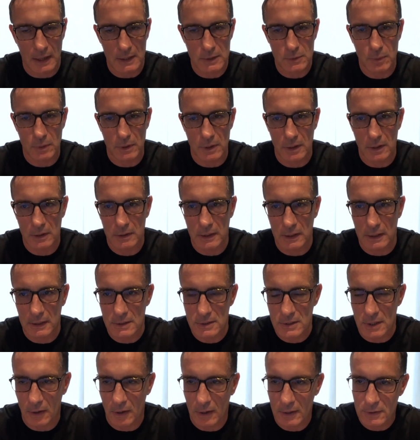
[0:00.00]
It's one of the
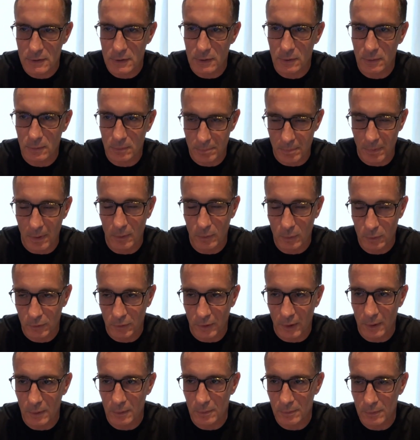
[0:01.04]
things that I do
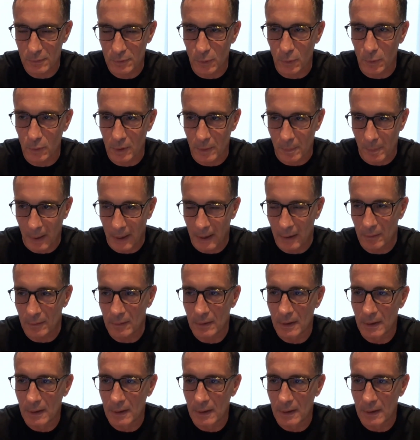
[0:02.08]
also talk about